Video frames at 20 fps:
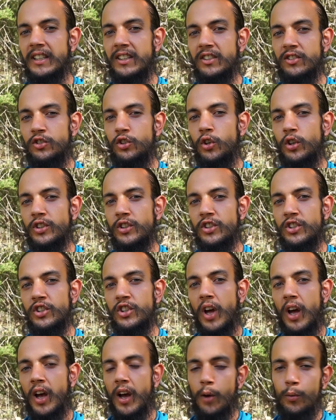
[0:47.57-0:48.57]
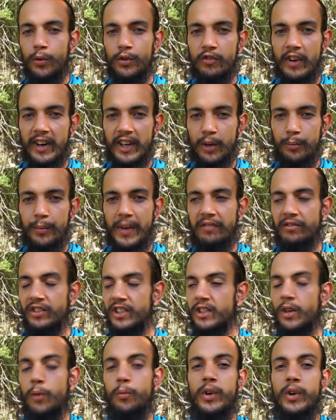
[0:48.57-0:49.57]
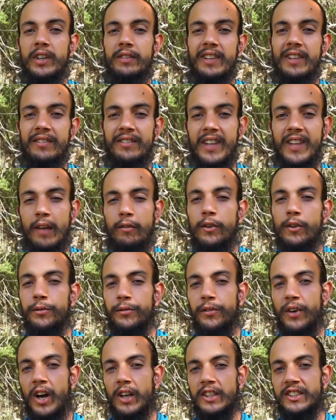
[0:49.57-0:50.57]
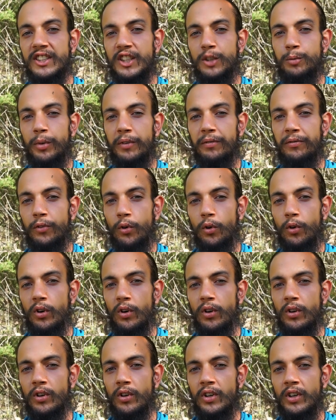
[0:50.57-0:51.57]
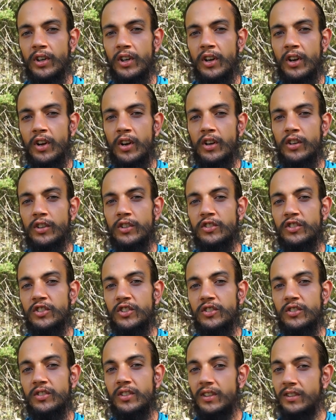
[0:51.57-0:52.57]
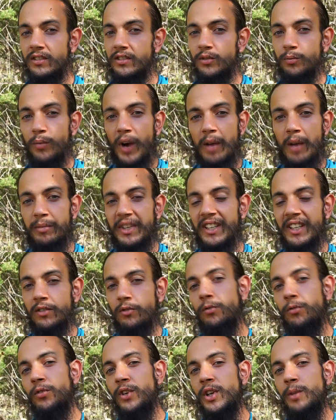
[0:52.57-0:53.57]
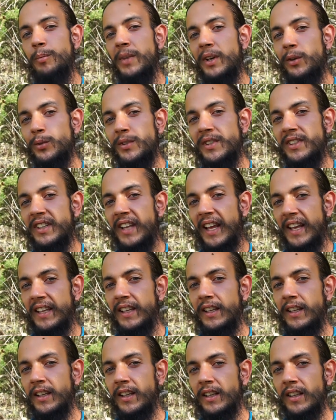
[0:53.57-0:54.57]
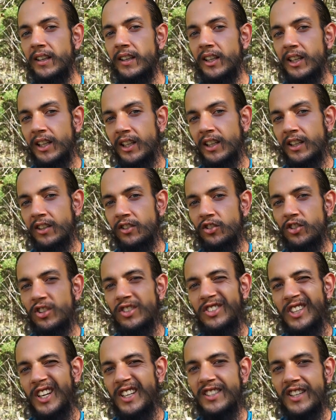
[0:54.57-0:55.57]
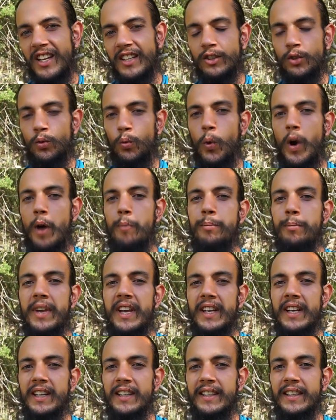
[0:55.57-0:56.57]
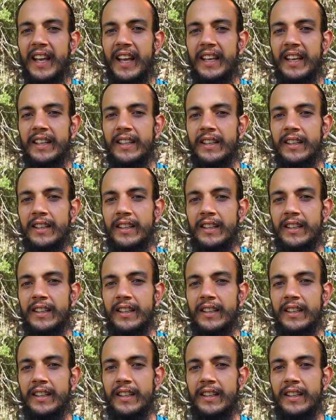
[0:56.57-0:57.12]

You can start. I would recommend for someone, if they've never fasted before, you might be eating 3 meals a day. Just change that to 1 meal a day,